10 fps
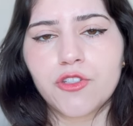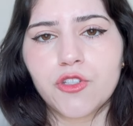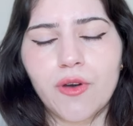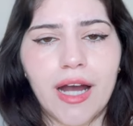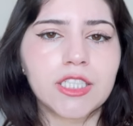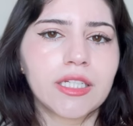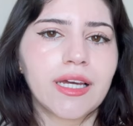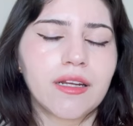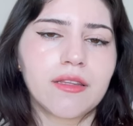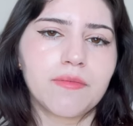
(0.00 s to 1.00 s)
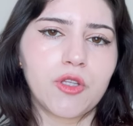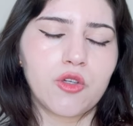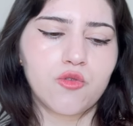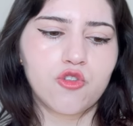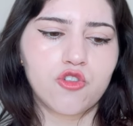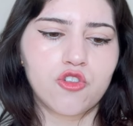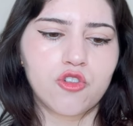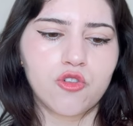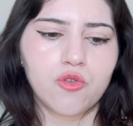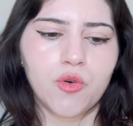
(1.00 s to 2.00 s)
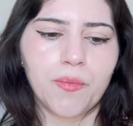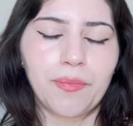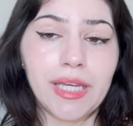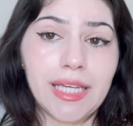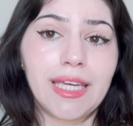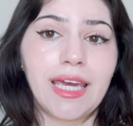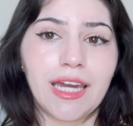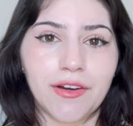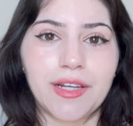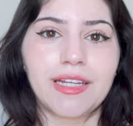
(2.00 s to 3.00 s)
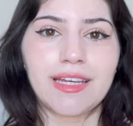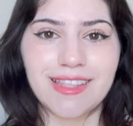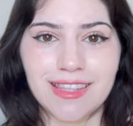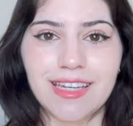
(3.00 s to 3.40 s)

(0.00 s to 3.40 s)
to actually getting them used to being carried in the